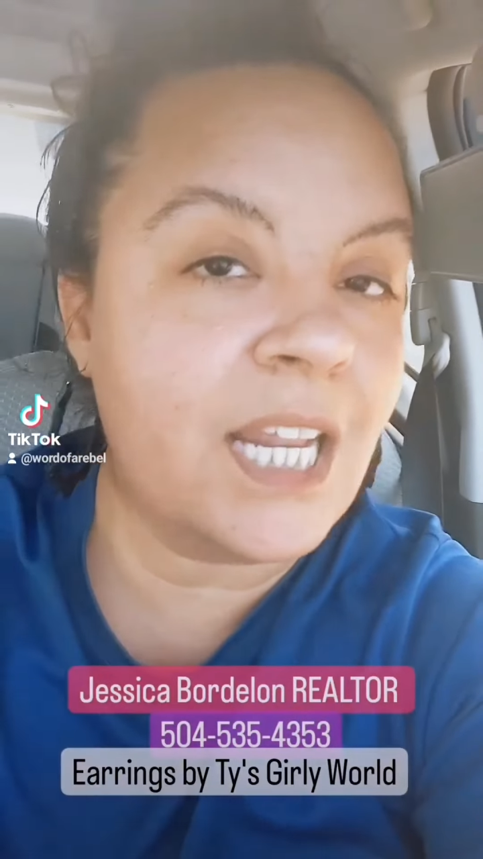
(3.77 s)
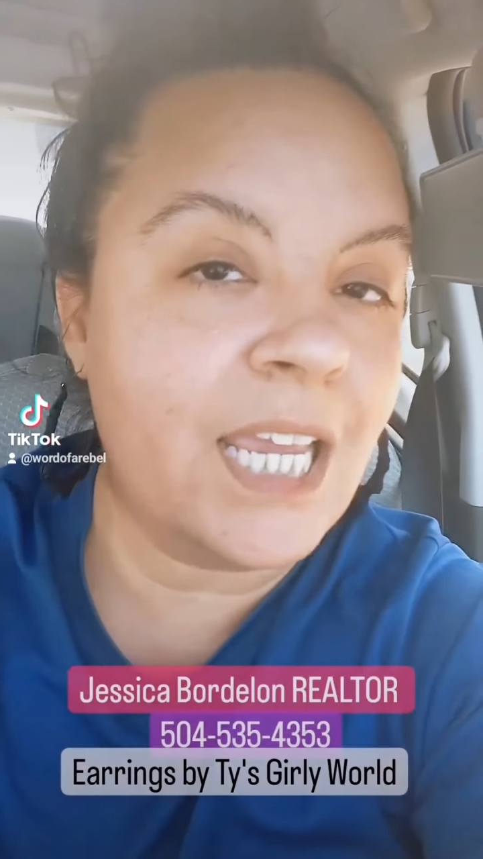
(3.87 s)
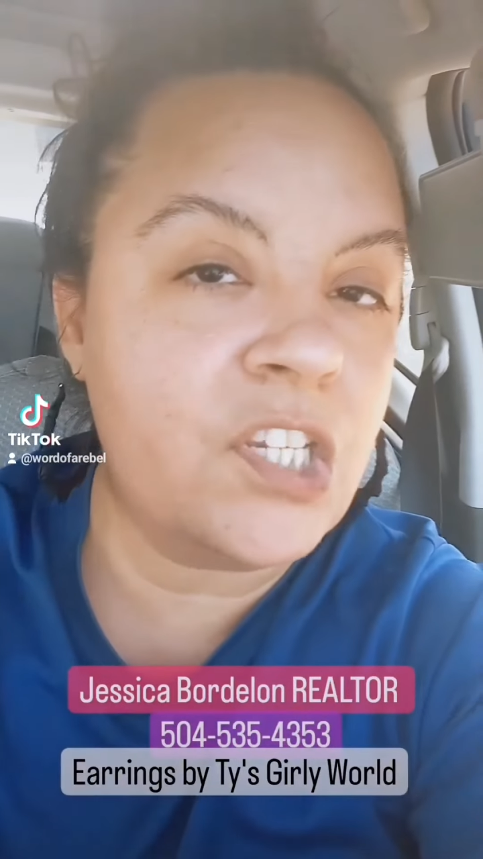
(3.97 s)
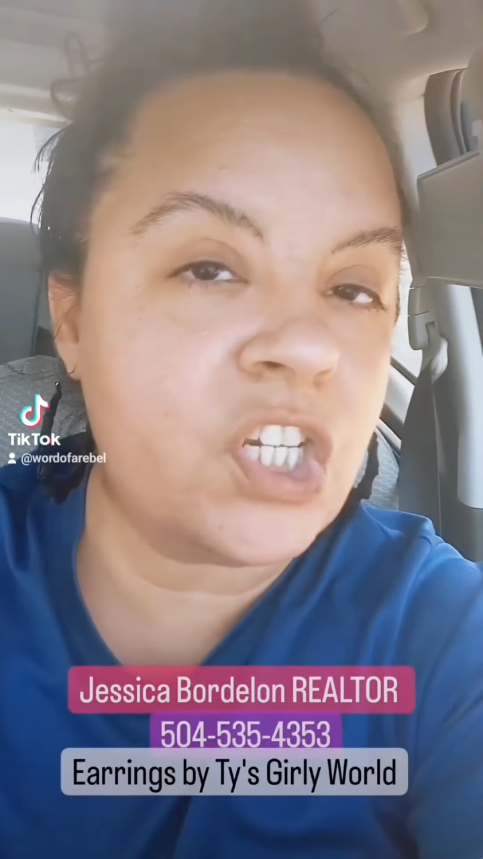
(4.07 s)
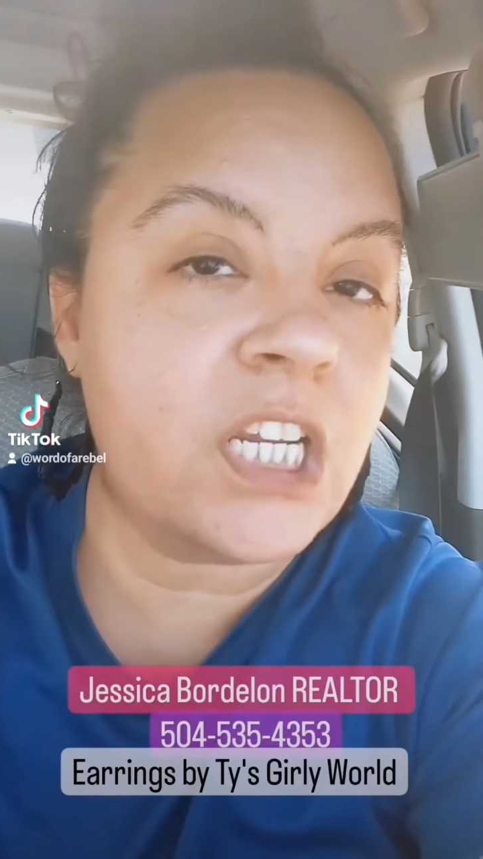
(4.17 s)

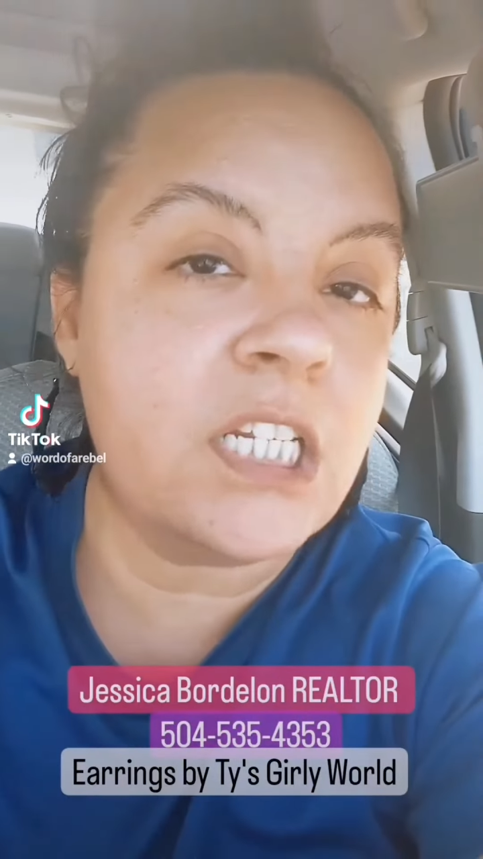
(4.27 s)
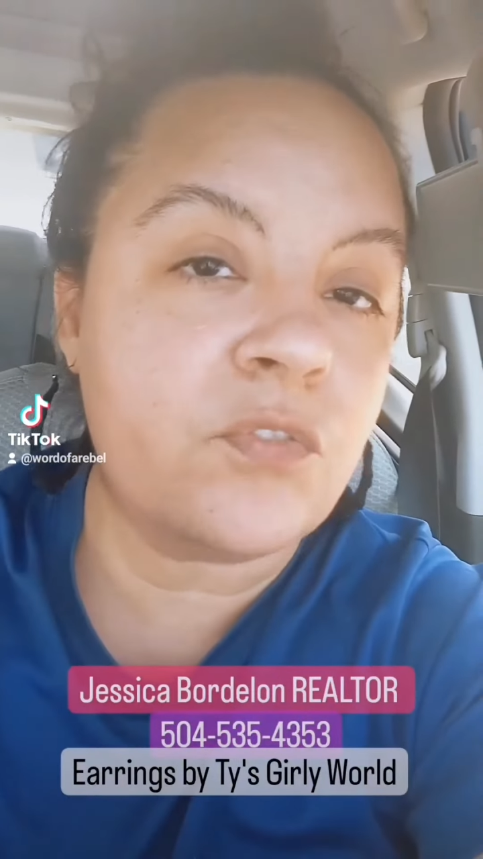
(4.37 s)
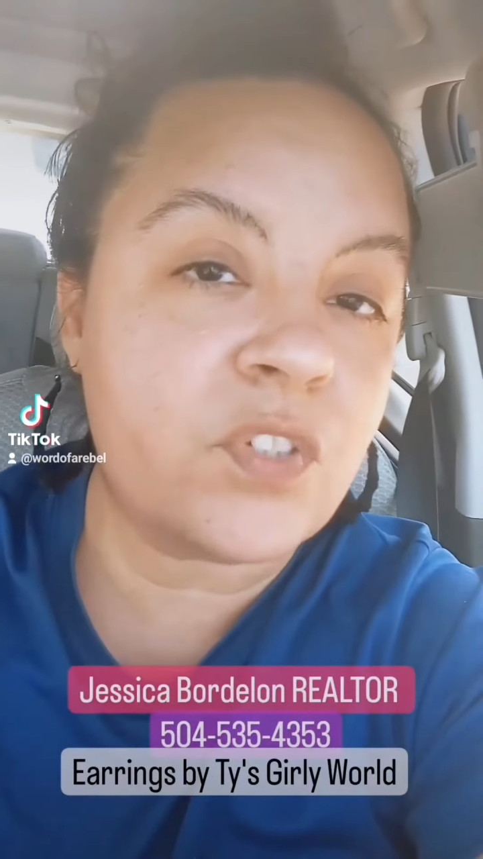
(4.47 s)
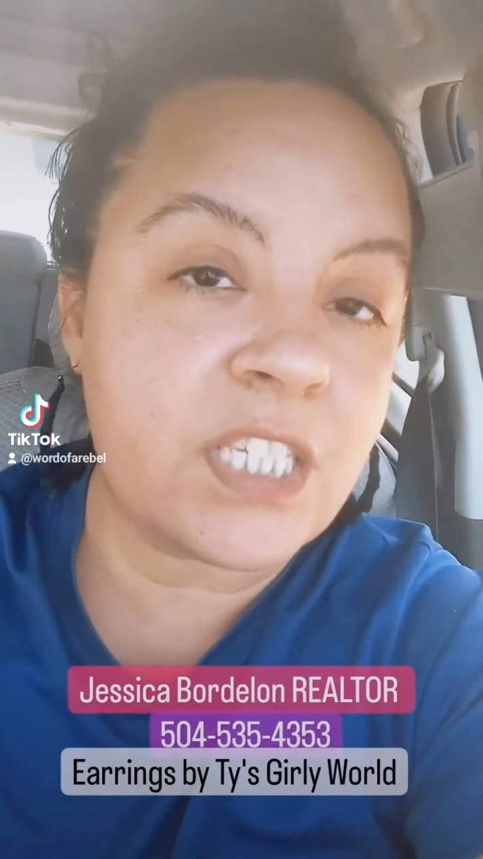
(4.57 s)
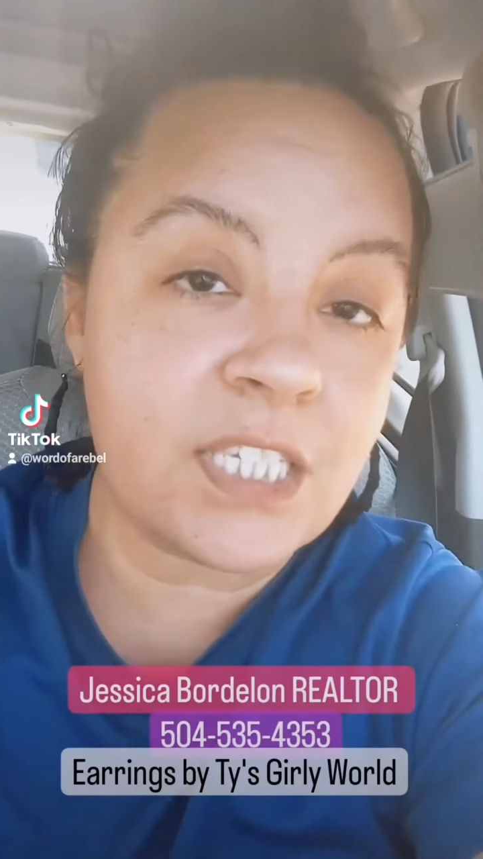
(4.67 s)
agent in a
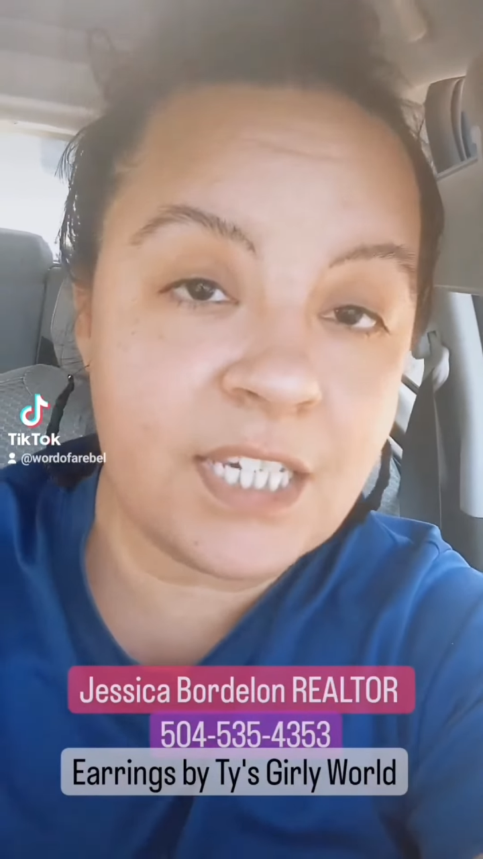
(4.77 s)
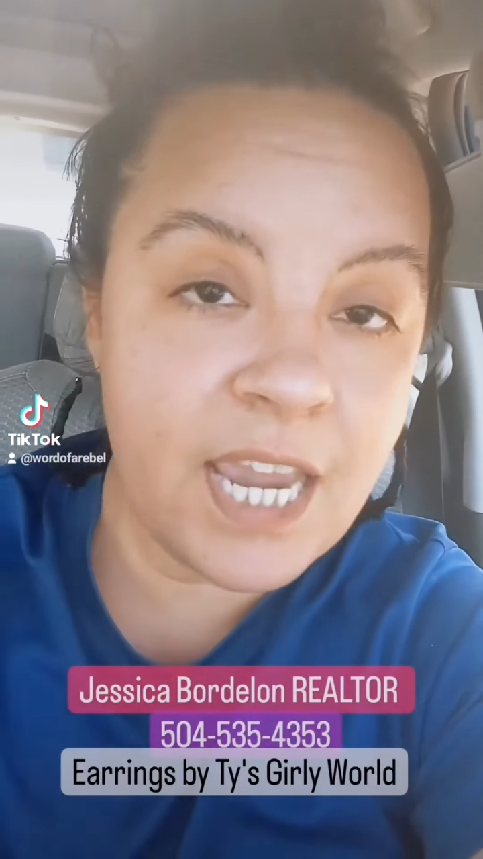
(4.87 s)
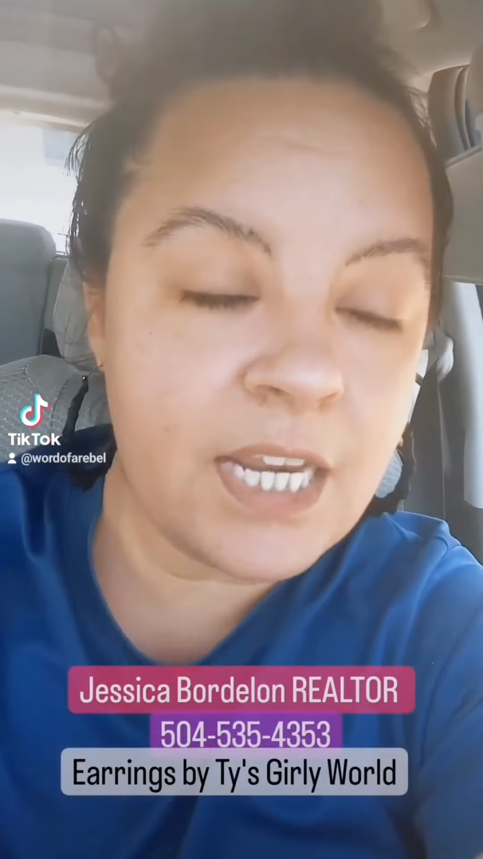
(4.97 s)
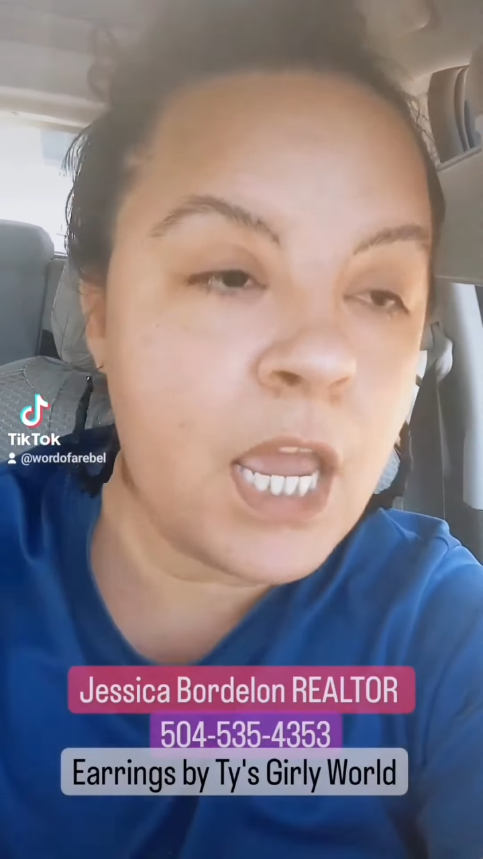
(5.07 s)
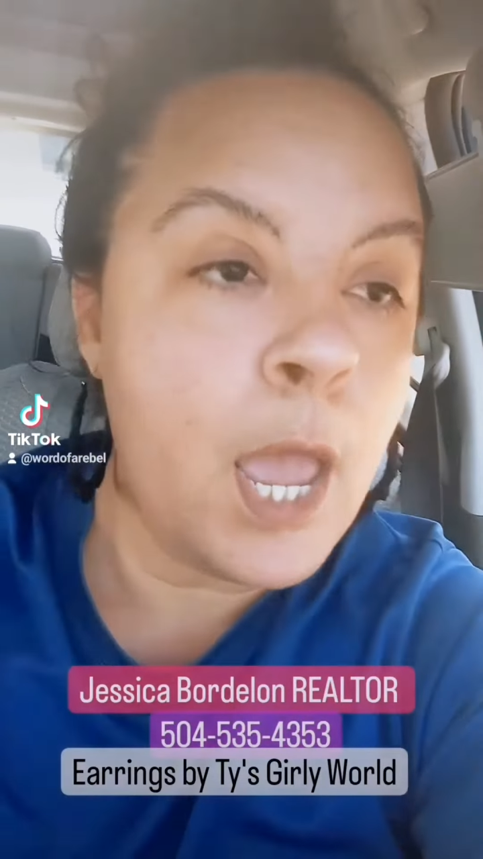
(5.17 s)
different state